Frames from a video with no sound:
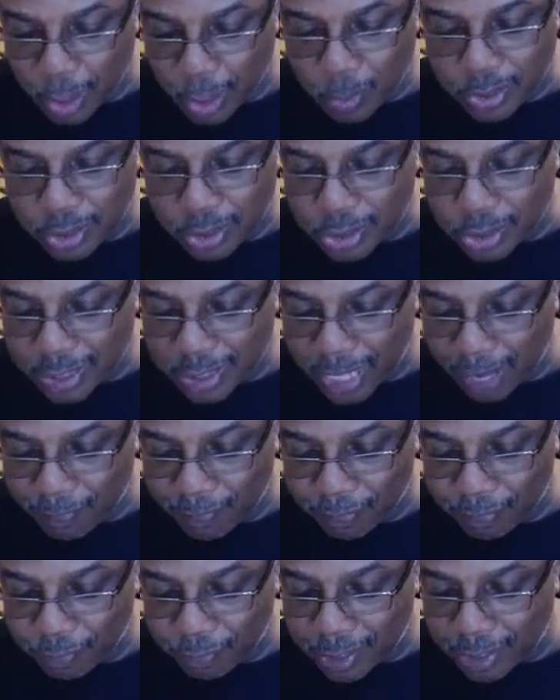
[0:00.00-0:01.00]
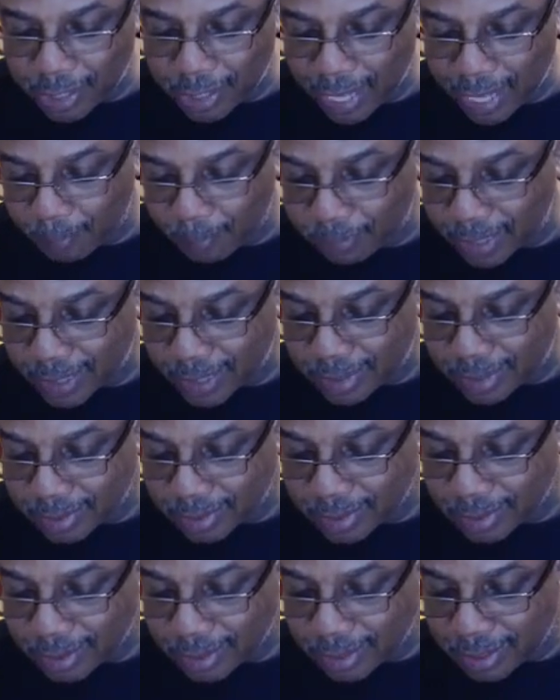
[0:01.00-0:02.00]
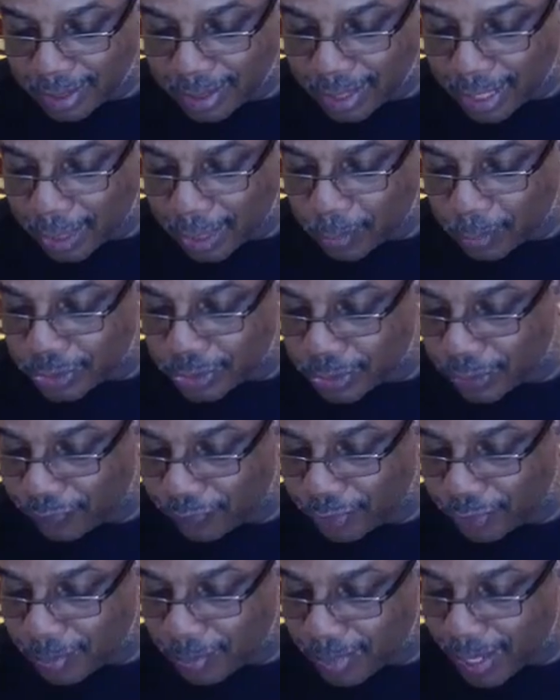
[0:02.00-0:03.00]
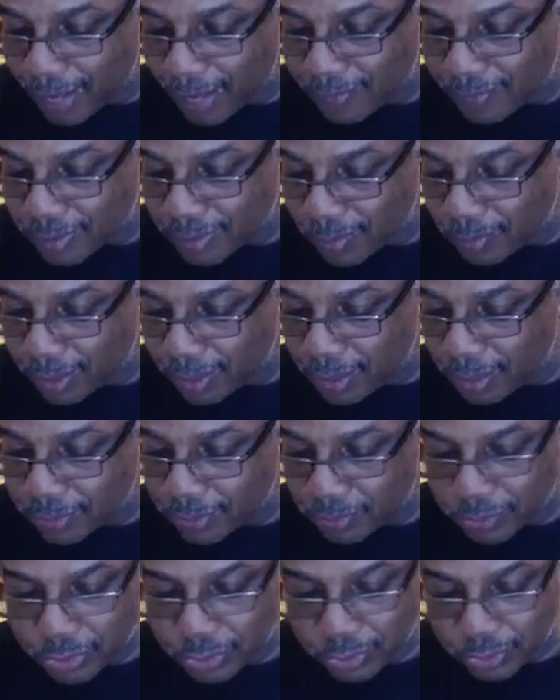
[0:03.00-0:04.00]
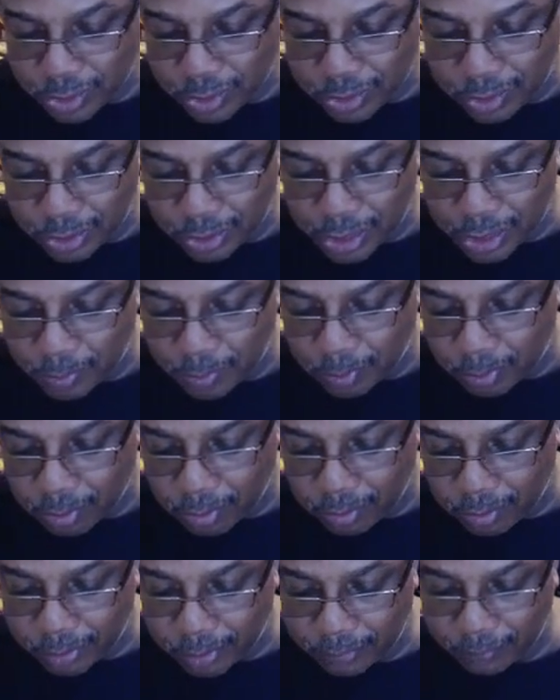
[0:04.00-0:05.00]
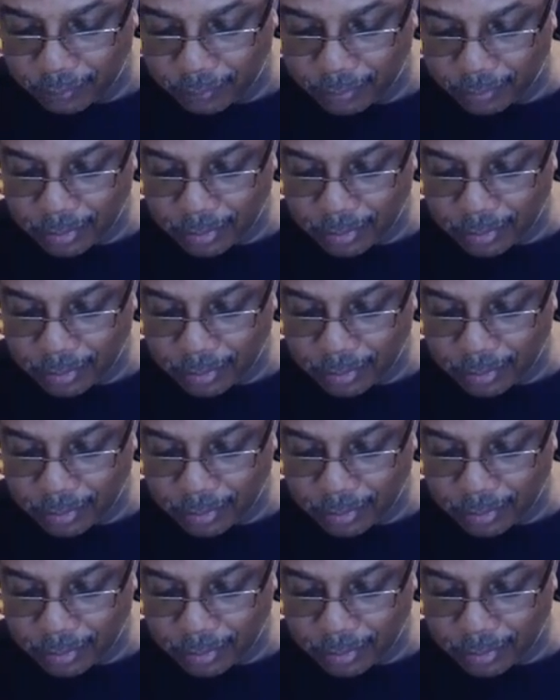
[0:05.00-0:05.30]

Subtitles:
It was good to have a friend in high places, and it was good for him to have someone else on the streets to keep him current."